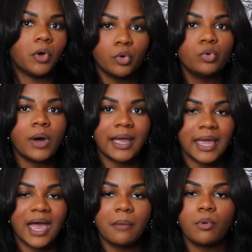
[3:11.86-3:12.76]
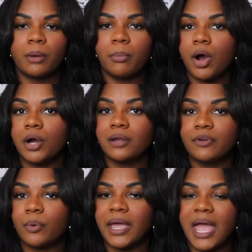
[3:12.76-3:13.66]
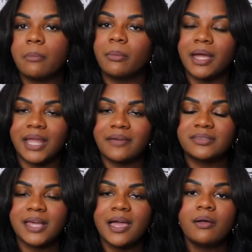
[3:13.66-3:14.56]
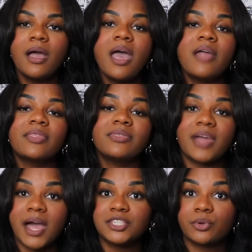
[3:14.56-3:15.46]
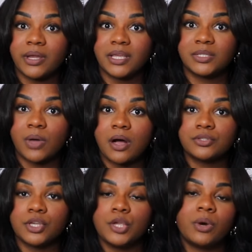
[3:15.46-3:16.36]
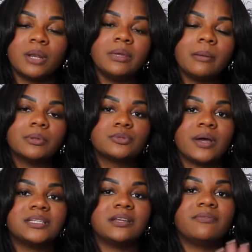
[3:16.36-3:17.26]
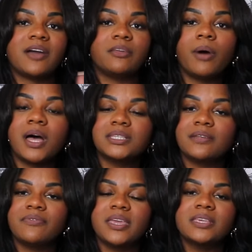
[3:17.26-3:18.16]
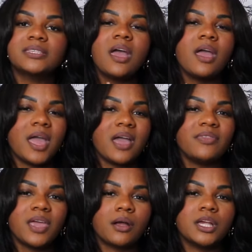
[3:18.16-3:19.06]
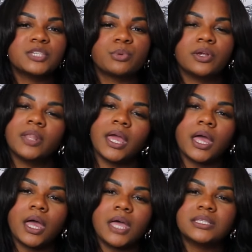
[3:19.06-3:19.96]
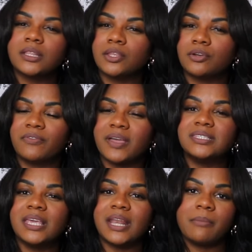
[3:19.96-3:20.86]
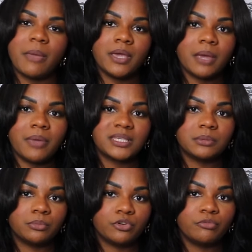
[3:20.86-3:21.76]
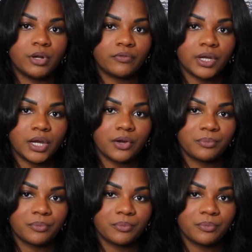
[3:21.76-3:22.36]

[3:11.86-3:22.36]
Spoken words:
who I am or a part of who I am or my lifestyle, then that's great as well. So you want to be able to identify the positive things and the areas where you're like, it's a little fuzzy and I maybe can make some improvement over here.